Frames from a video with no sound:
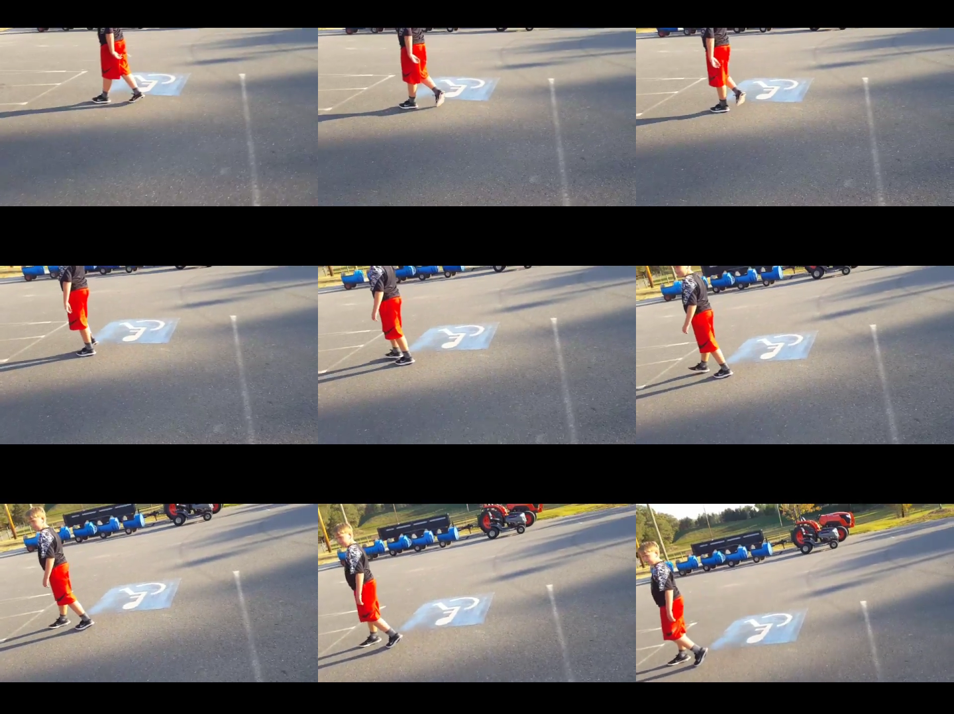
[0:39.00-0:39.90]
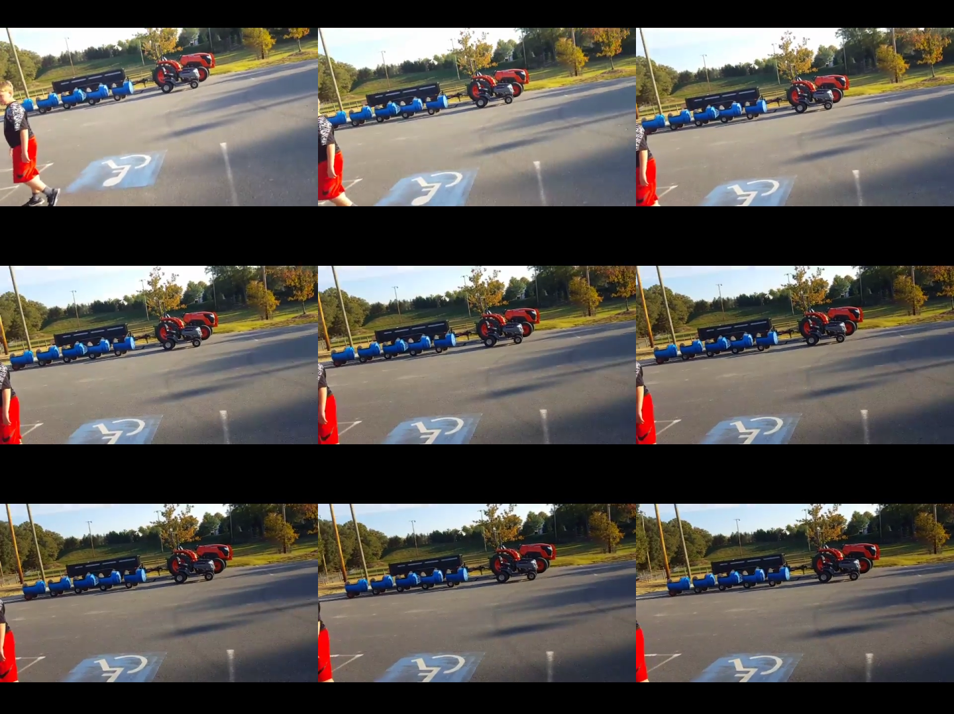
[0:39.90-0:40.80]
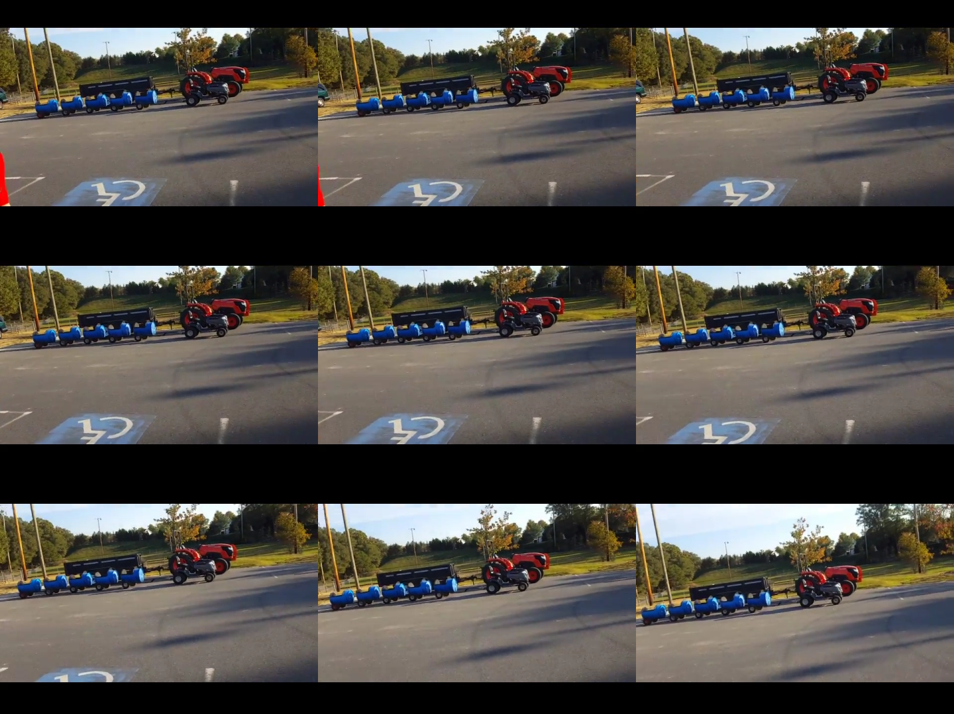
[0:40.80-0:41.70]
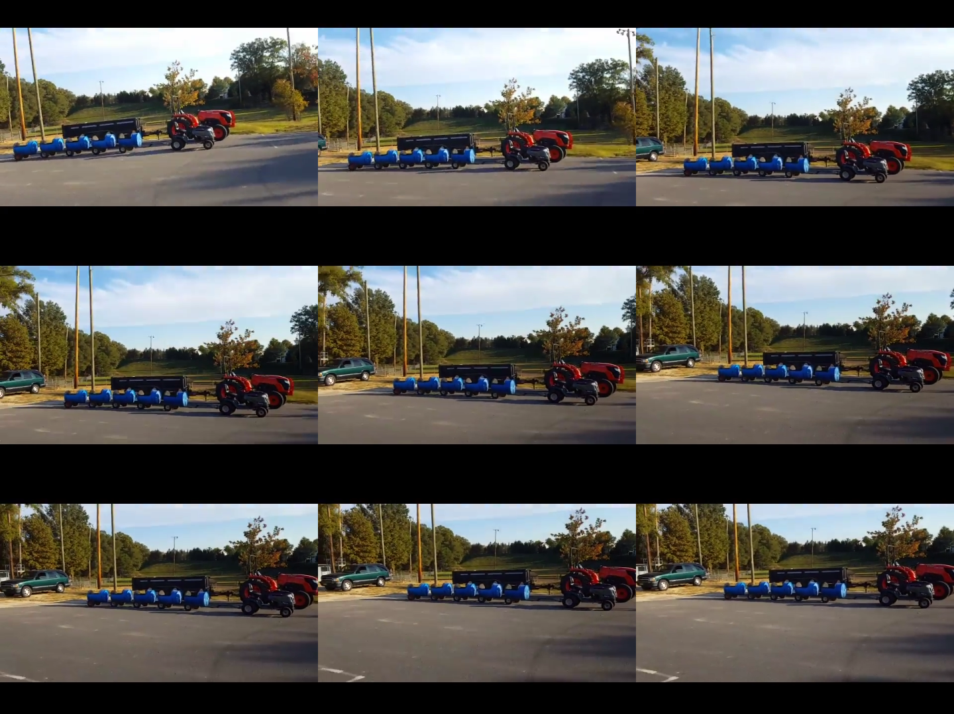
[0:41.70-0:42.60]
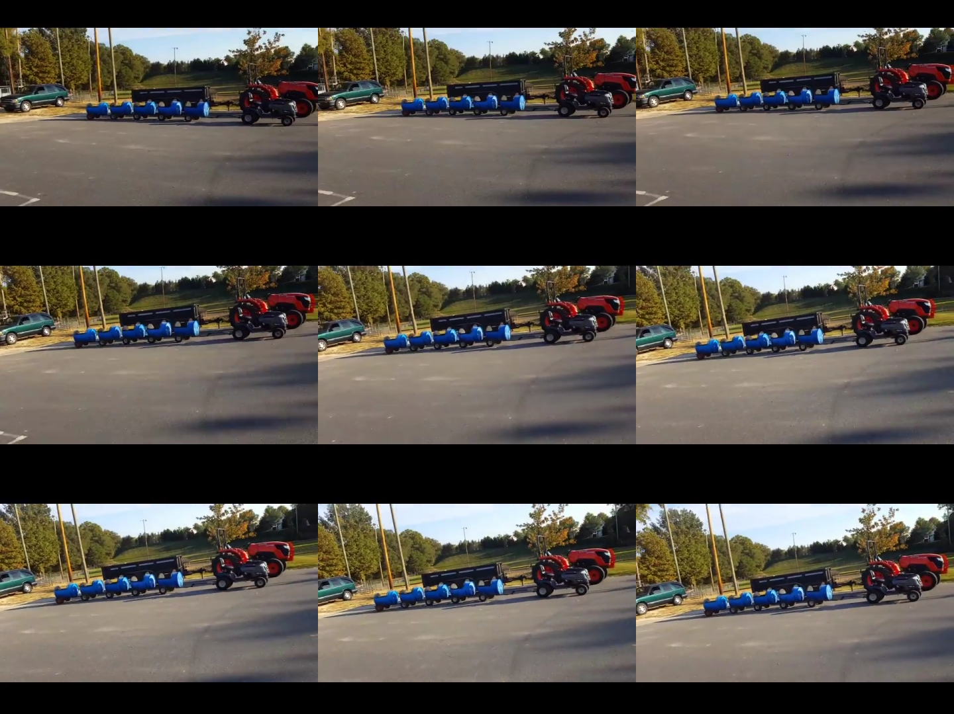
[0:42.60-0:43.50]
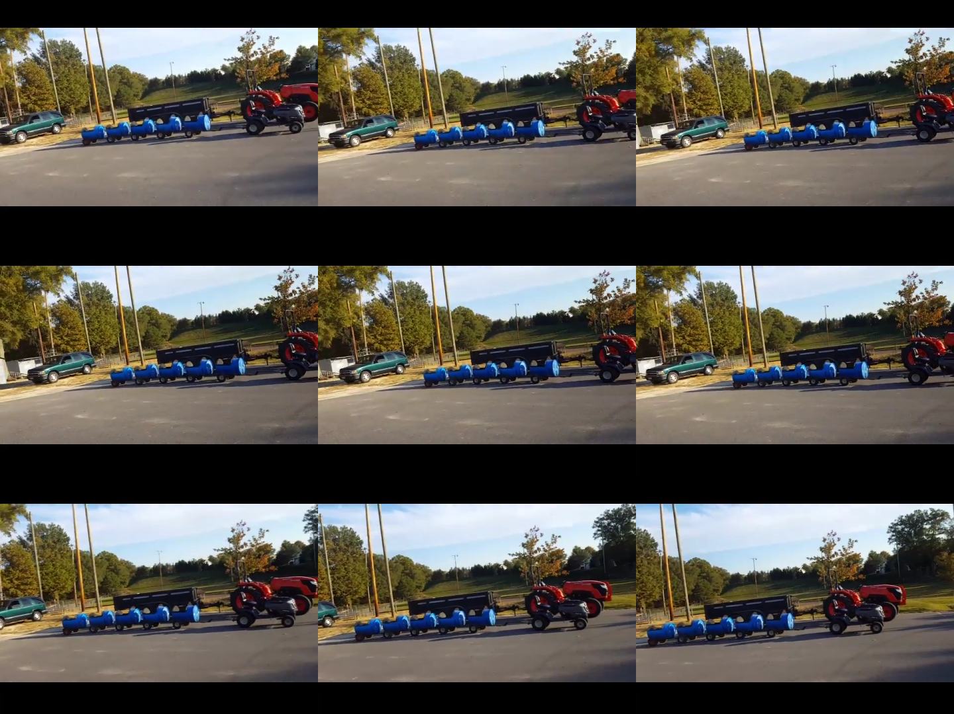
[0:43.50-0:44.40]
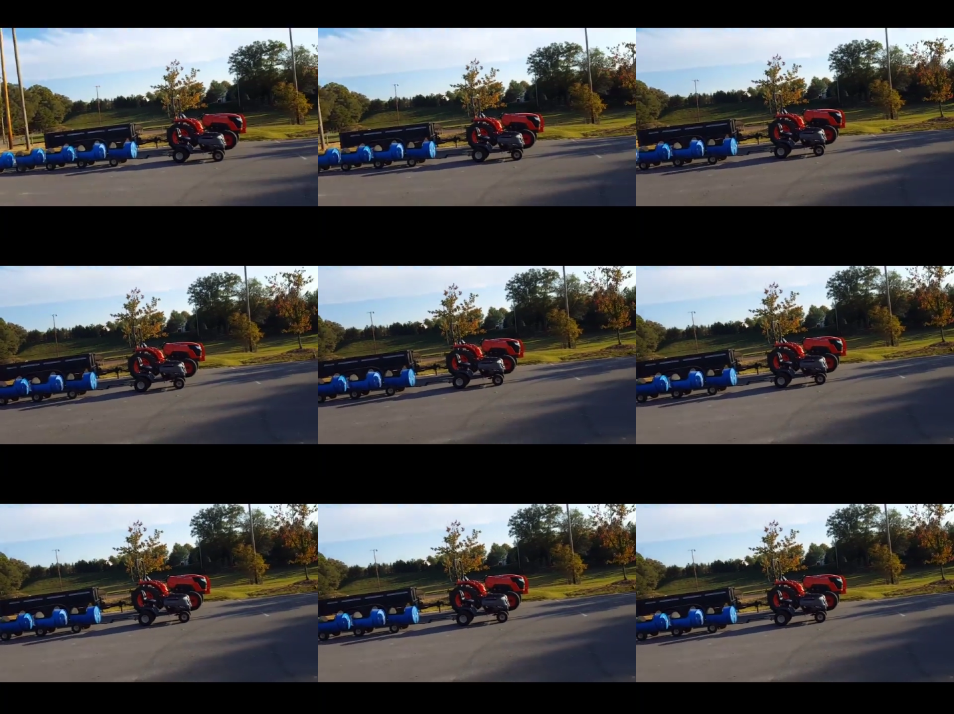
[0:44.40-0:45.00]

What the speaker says: No face is visible, so there are no lips to read.